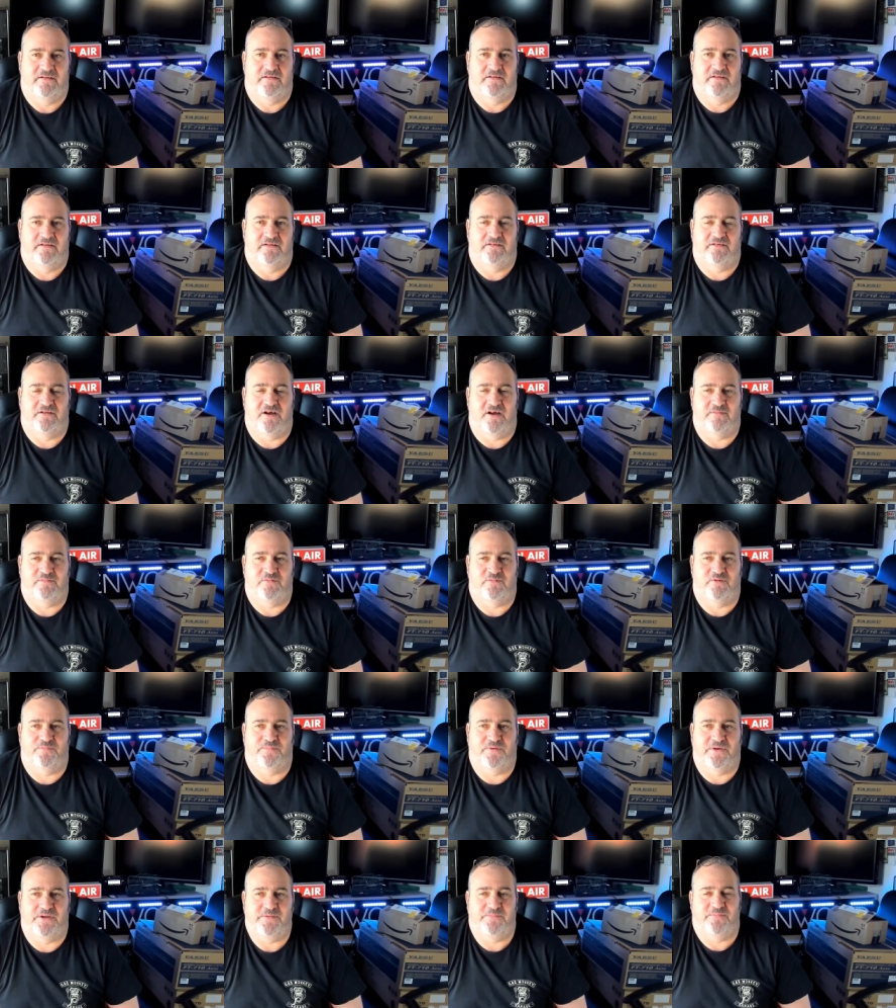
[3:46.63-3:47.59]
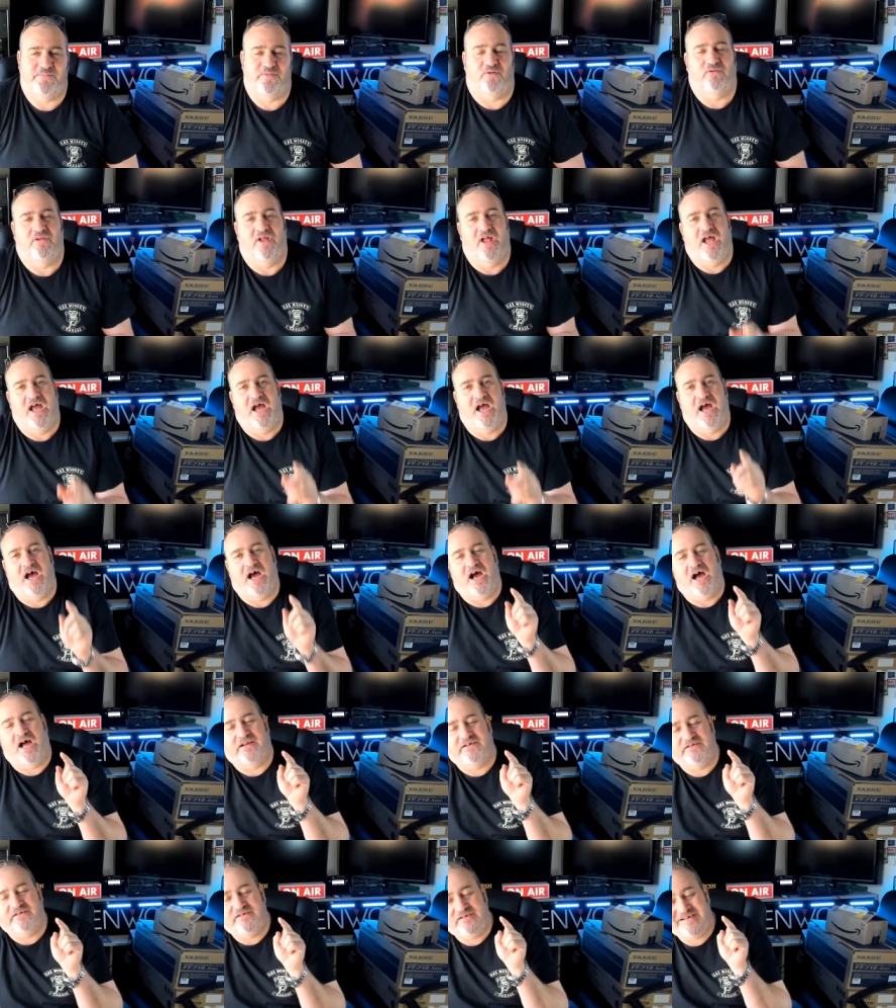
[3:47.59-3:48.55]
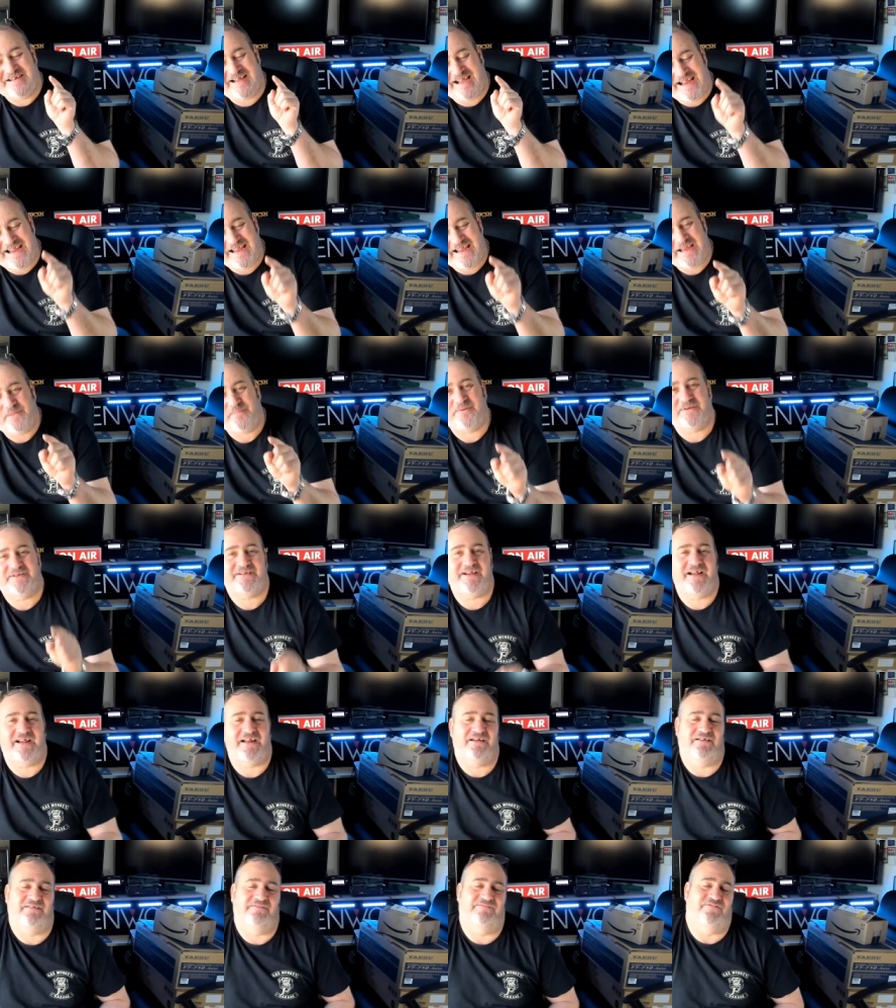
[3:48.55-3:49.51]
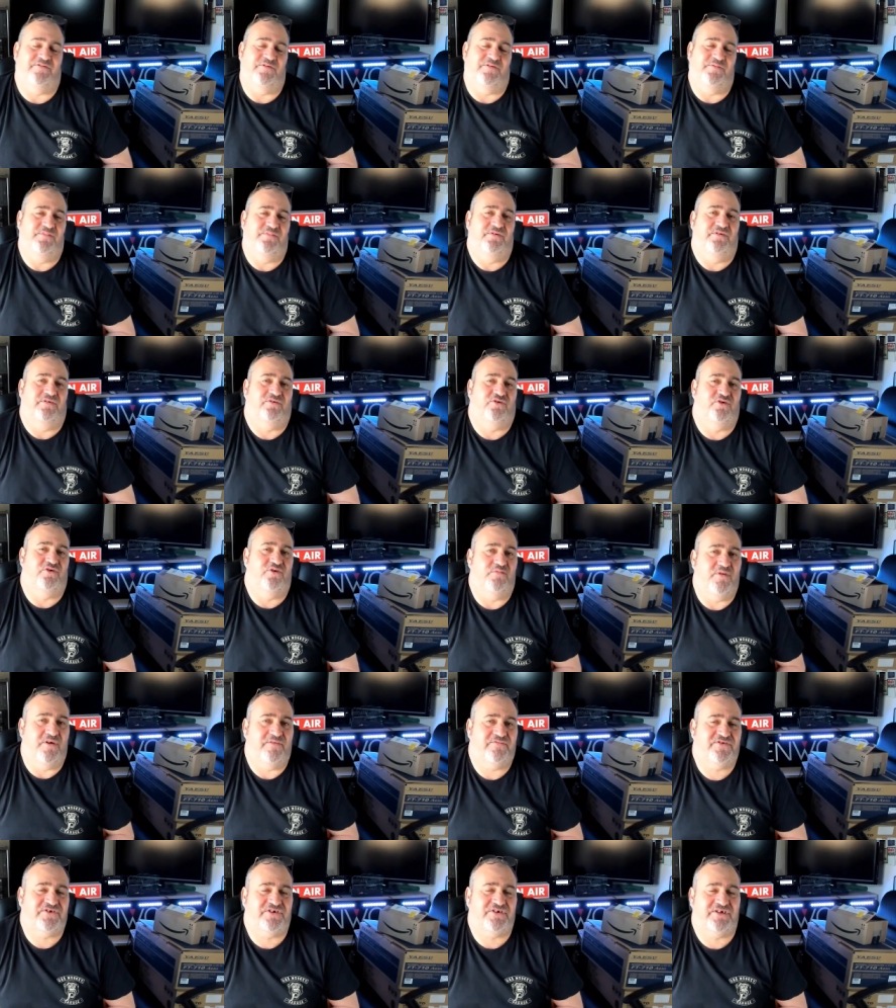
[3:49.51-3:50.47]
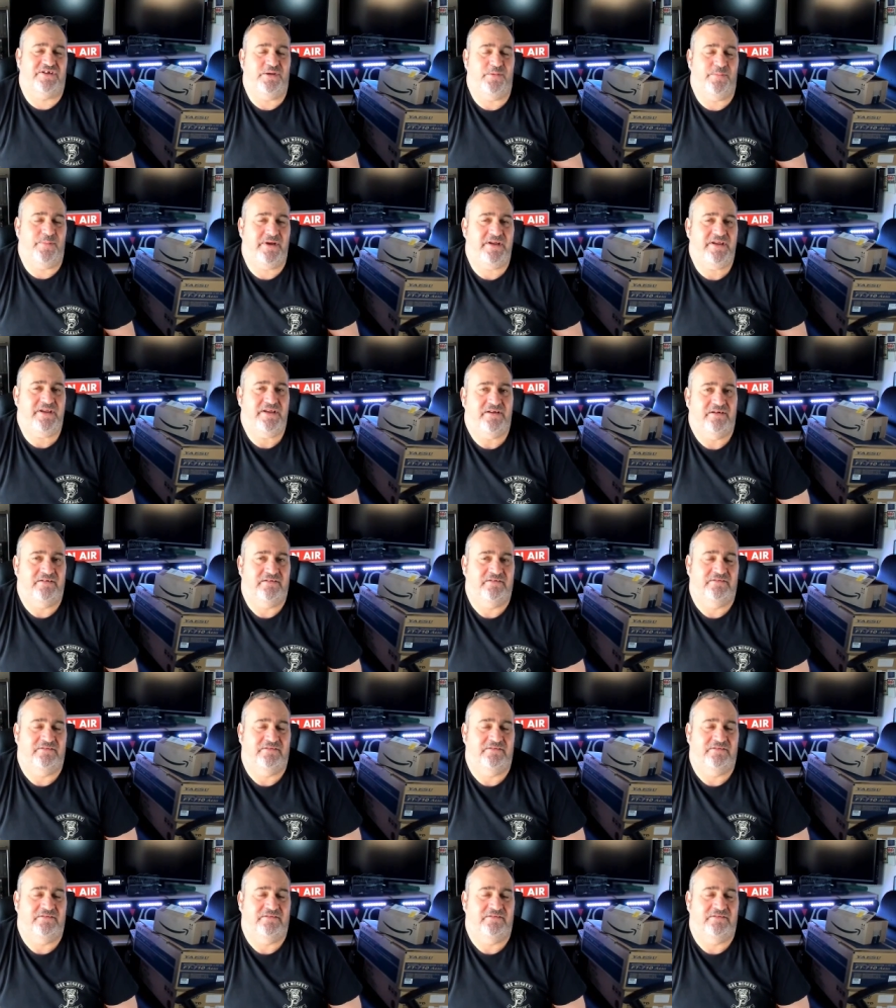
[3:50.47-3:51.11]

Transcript: Normal people. And 90% of them come off CB.